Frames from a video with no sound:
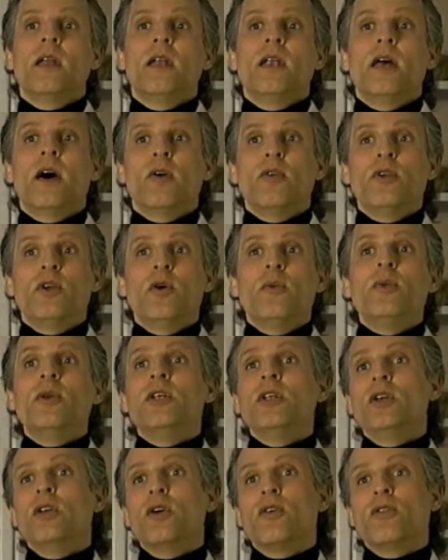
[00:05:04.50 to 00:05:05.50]
Now,
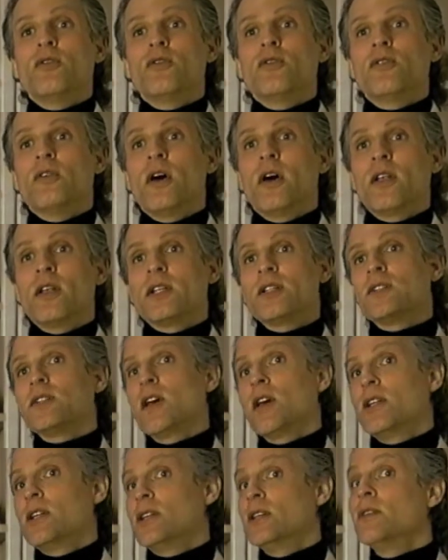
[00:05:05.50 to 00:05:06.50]
nobody knows on a
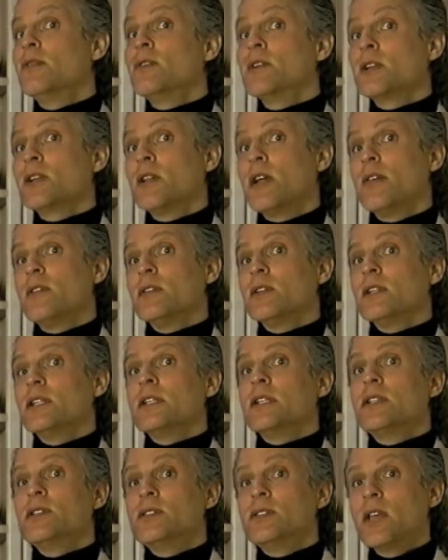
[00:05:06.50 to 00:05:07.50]
scientific level
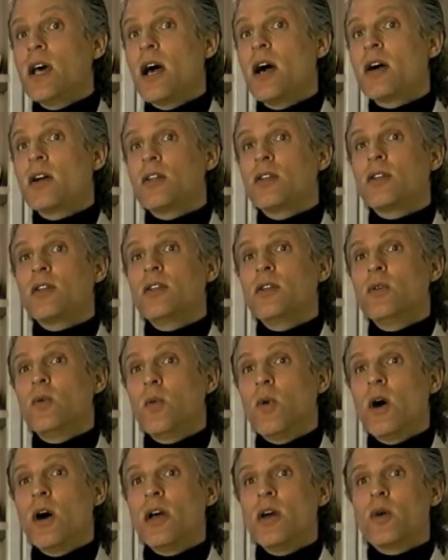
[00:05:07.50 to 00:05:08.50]
exactly
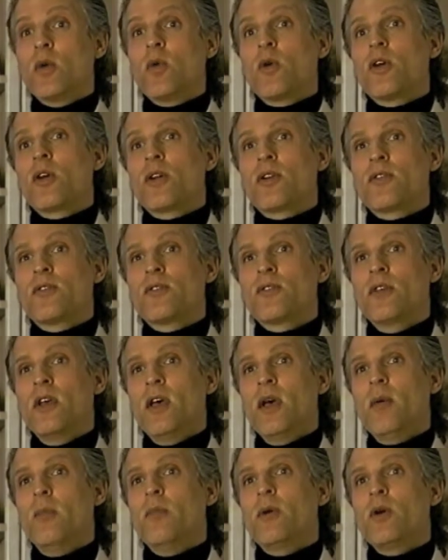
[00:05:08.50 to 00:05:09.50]
why it works,
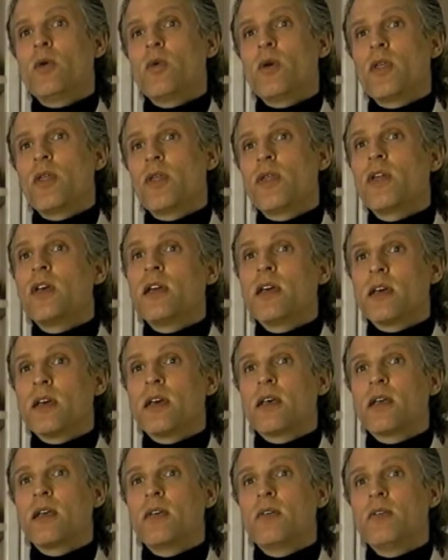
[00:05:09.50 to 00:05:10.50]
but we
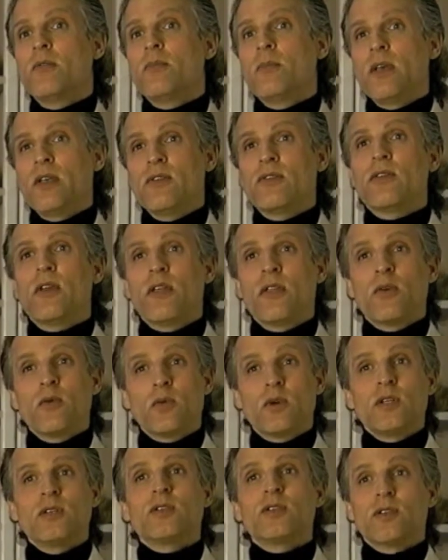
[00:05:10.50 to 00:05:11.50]
think, based on
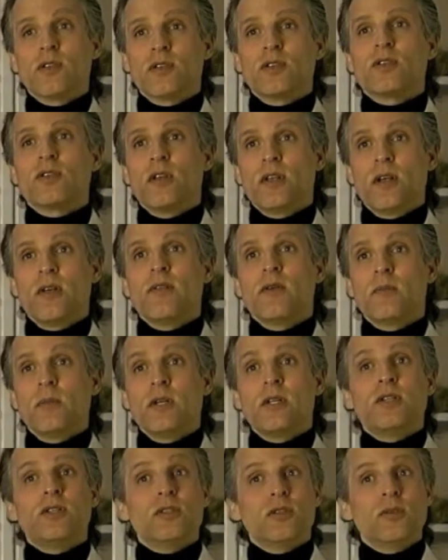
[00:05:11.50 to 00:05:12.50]
the research that
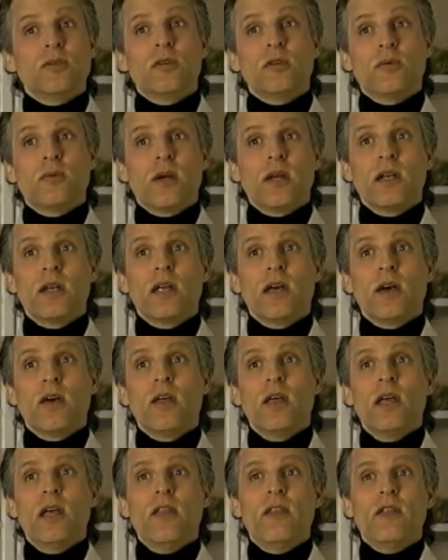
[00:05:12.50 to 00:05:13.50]
everybody's doing right
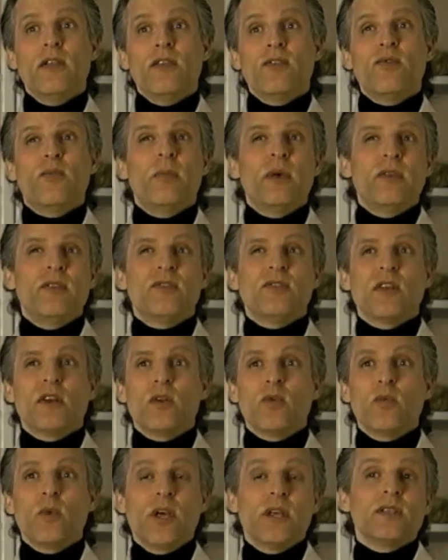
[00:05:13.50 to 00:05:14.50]
now, that it's based
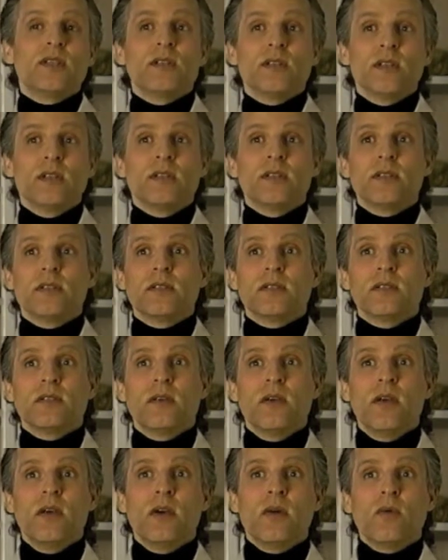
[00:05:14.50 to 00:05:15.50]
on
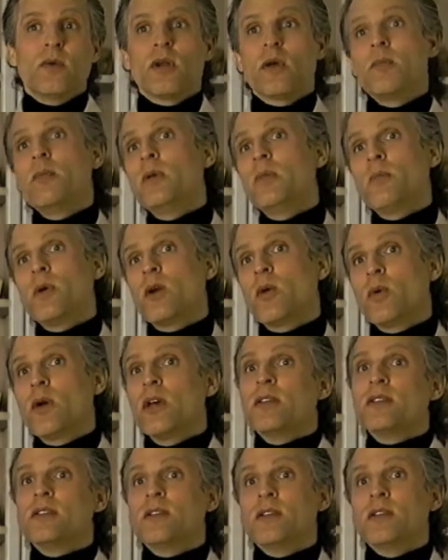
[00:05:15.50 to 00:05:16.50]
resonance. What I mean by
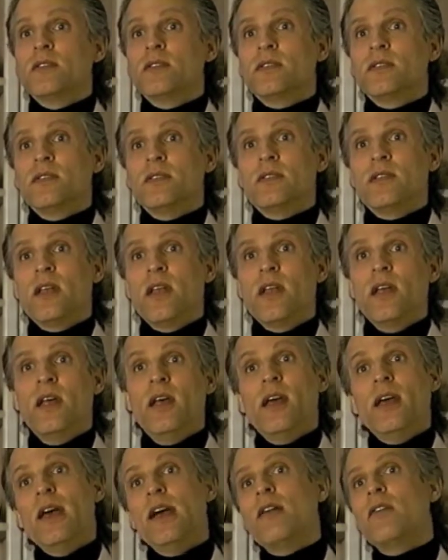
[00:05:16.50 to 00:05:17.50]
resonance is that
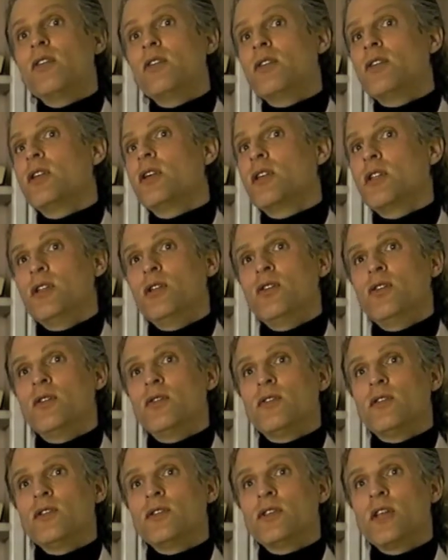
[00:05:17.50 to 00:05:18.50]
everything in the
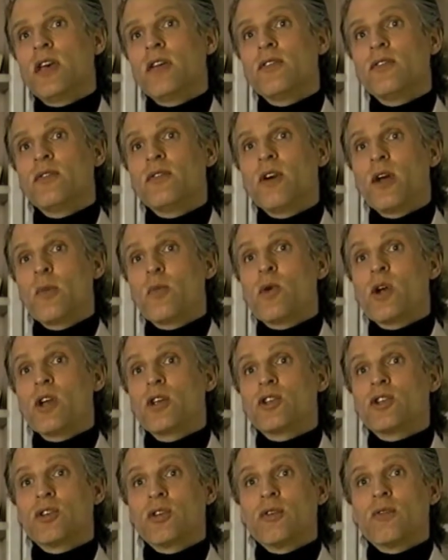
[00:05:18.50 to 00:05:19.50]
universe has a
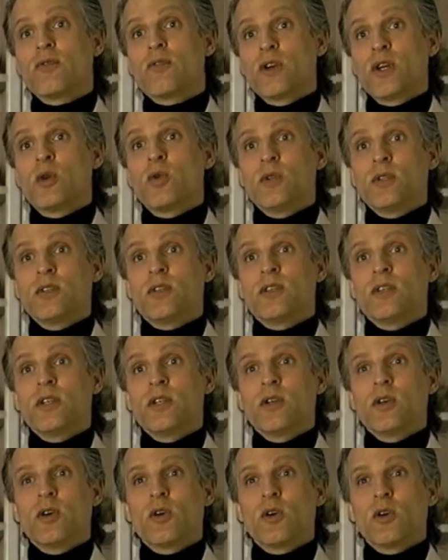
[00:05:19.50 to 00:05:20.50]
vibrational
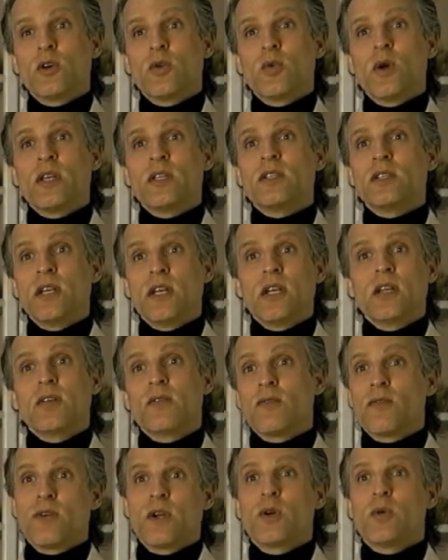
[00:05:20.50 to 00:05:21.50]
frequency or a
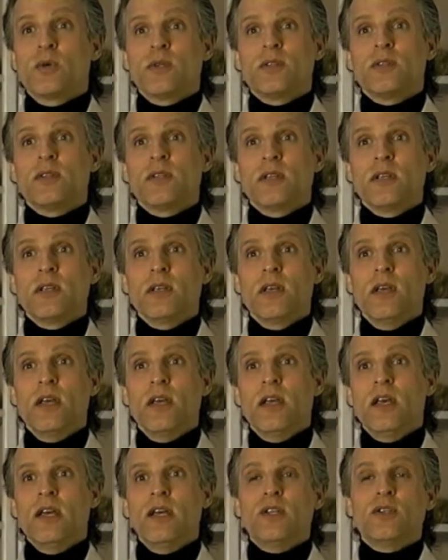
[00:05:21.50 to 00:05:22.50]
resonating frequency.
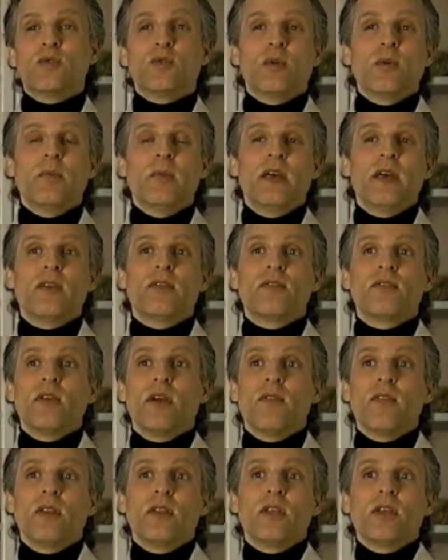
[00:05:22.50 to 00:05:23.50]
It's what makes
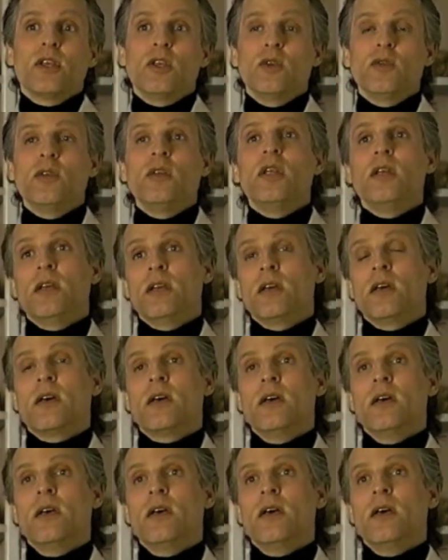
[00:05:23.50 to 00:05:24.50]
everything
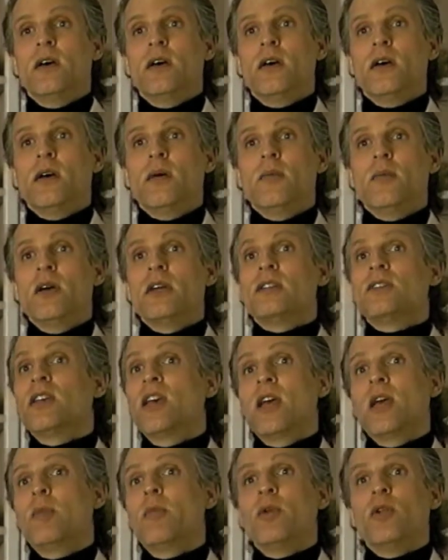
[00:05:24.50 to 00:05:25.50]
unique. A
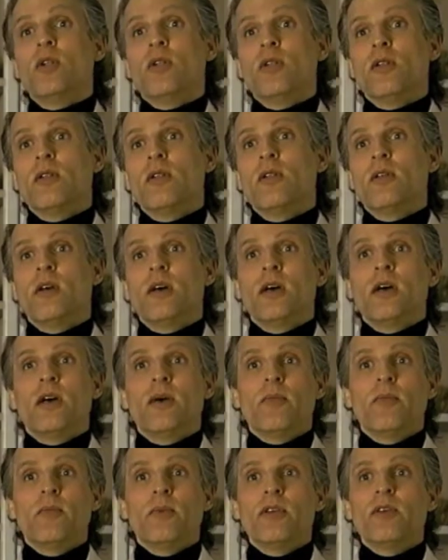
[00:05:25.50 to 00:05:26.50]
table
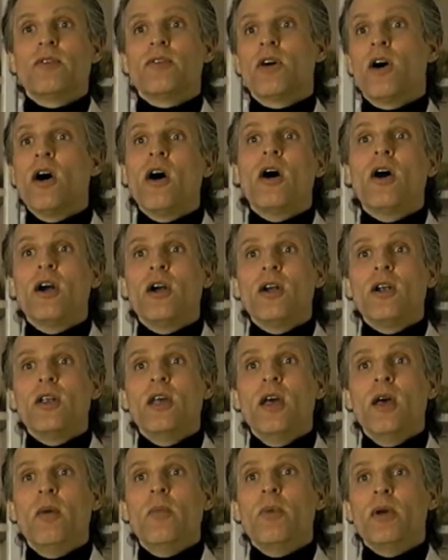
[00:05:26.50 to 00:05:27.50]
is
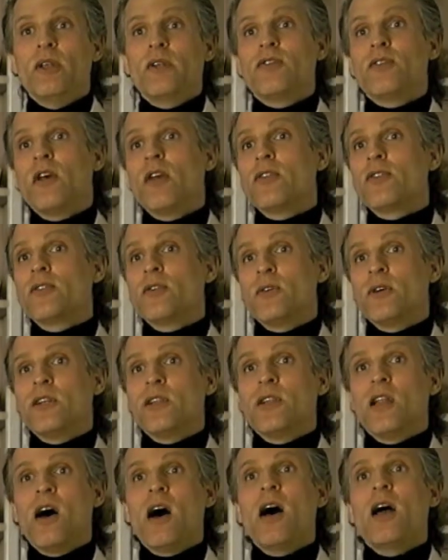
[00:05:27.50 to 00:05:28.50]
hard, but it's also
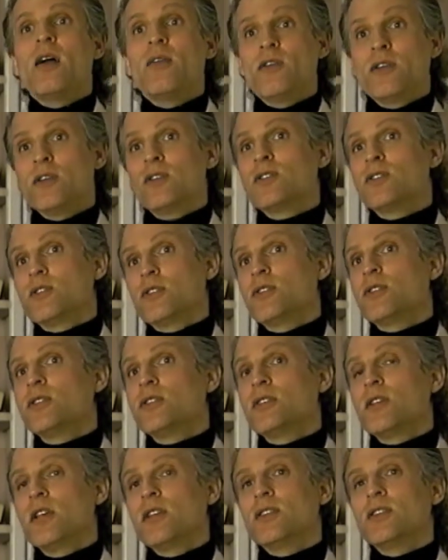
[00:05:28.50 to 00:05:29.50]
alive in a
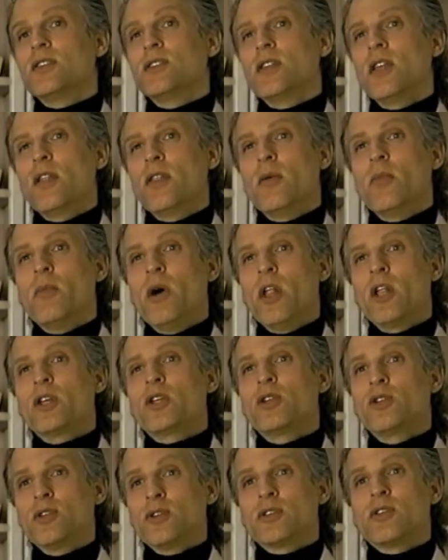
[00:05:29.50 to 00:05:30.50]
certain sense, in that the
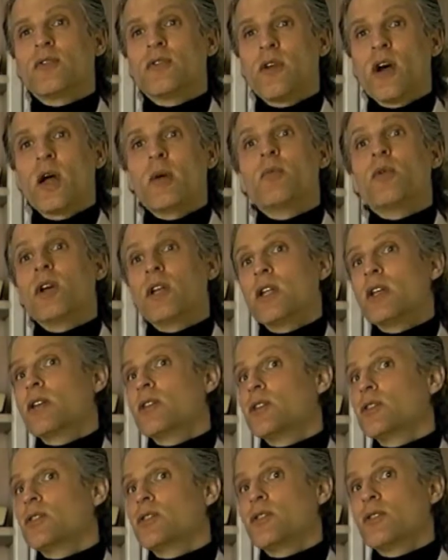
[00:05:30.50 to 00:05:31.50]
molecules are
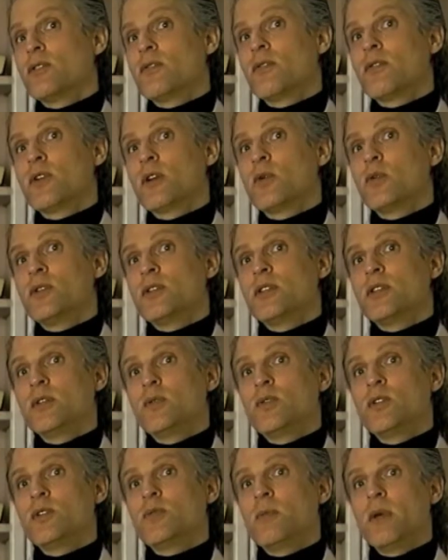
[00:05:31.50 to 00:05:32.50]
vibrating at a certain
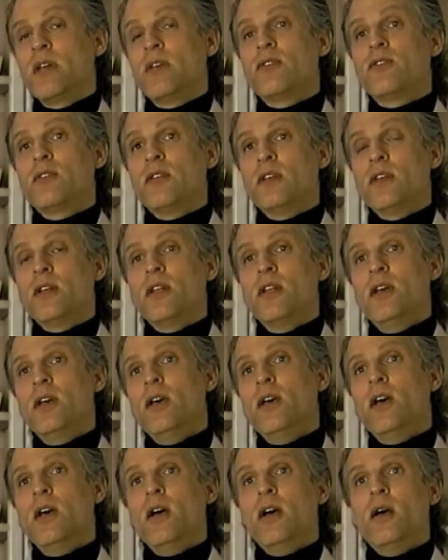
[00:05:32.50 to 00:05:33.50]
frequency, which makes it
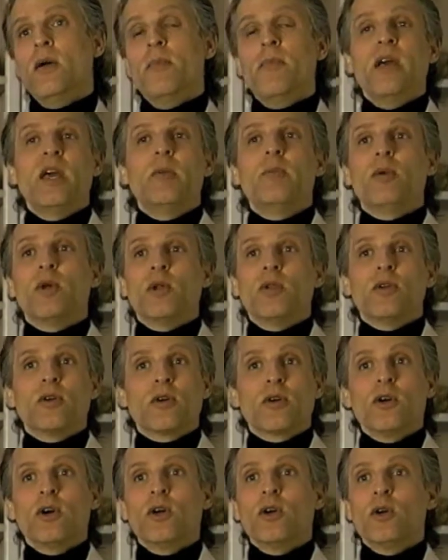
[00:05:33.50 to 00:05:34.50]
maple
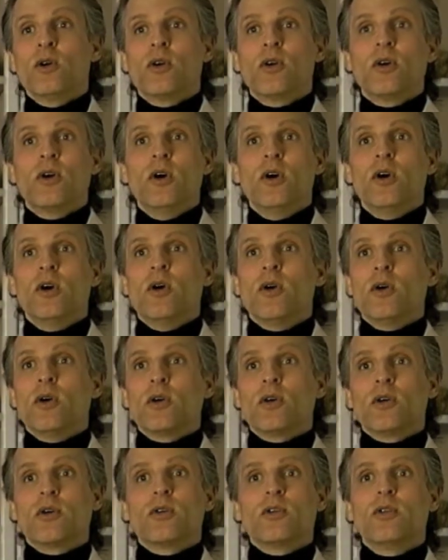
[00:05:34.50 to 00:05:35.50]
or oak
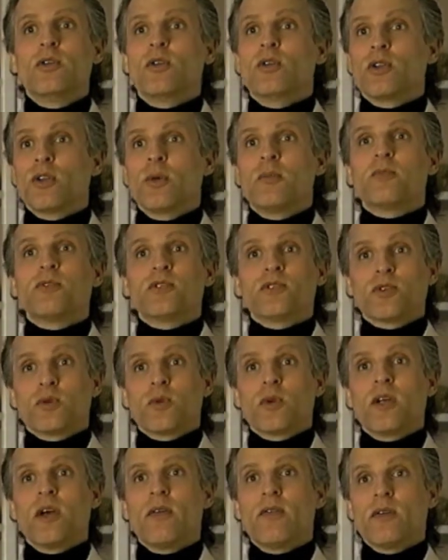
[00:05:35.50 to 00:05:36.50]
or eucalyptus or
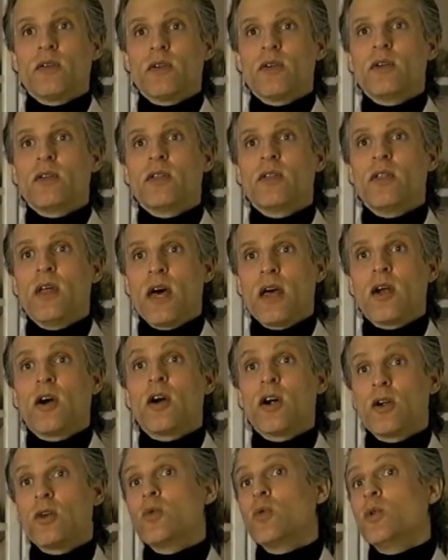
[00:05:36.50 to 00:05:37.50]
whatever that
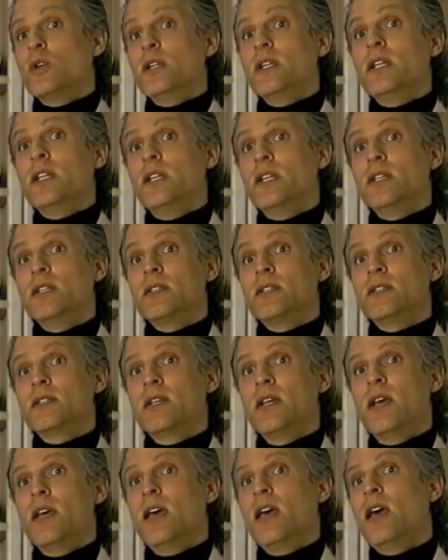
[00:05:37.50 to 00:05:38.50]
hardwood
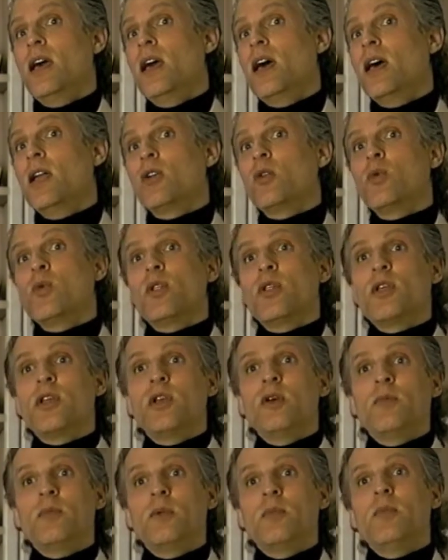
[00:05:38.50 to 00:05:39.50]
is. And with a
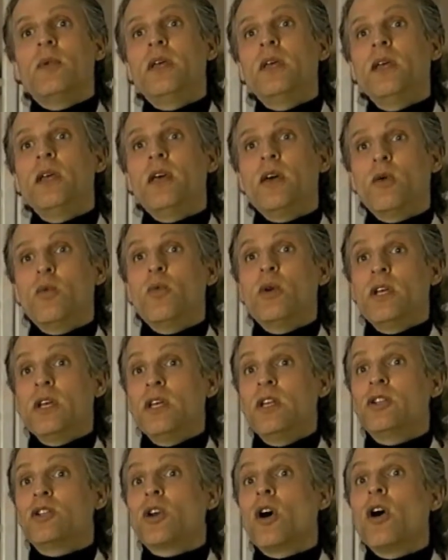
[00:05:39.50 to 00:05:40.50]
human being, we
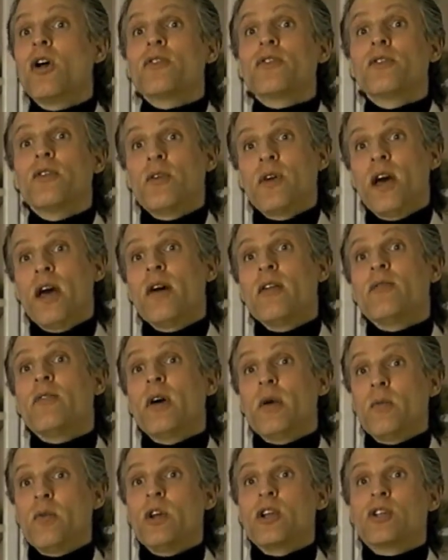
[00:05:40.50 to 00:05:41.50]
each also have
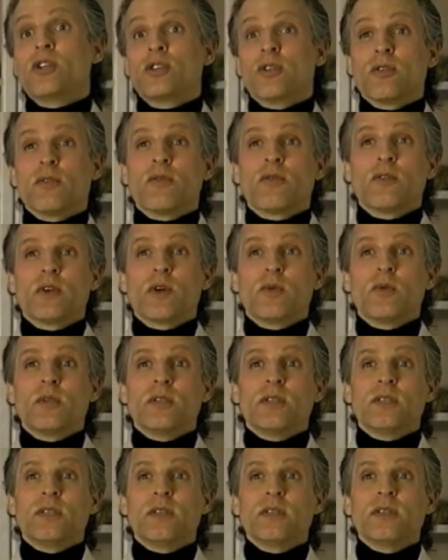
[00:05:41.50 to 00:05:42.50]
vibrational
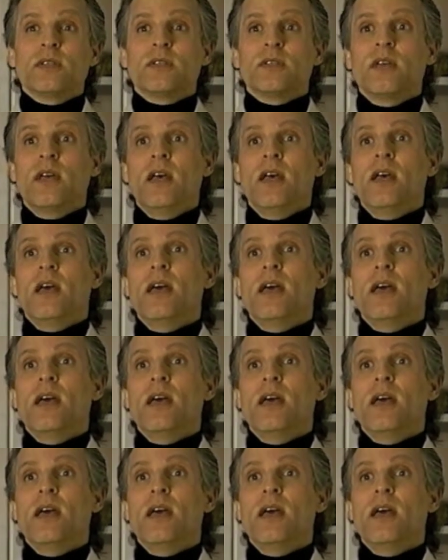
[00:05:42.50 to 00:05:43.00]
frequencies.